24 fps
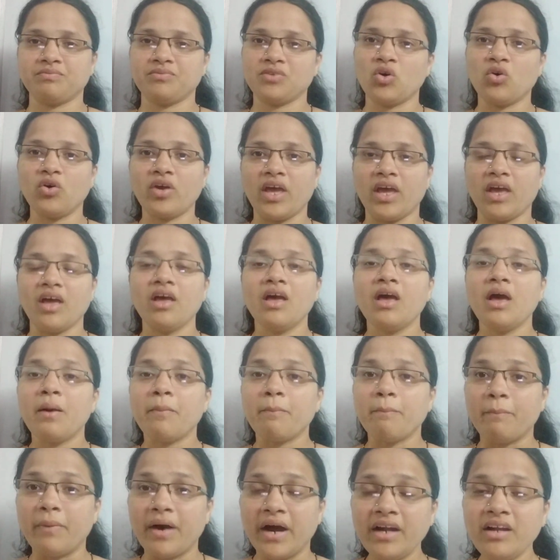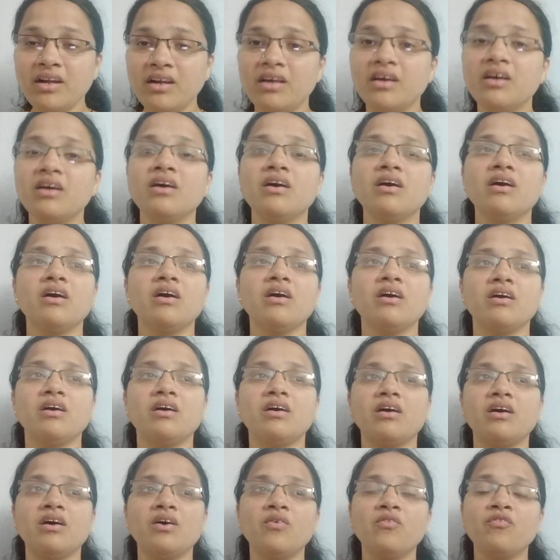Okay, but
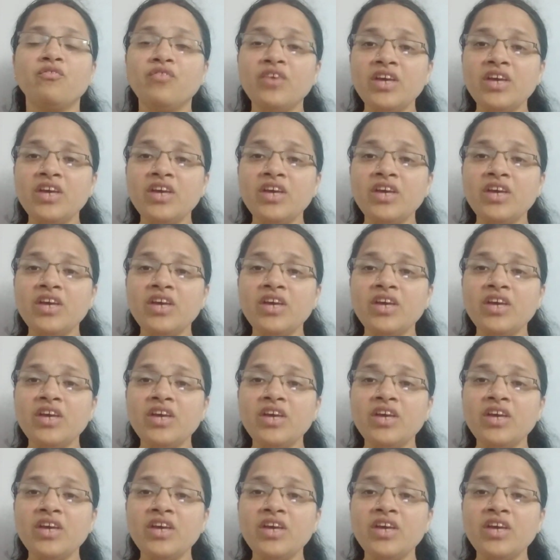I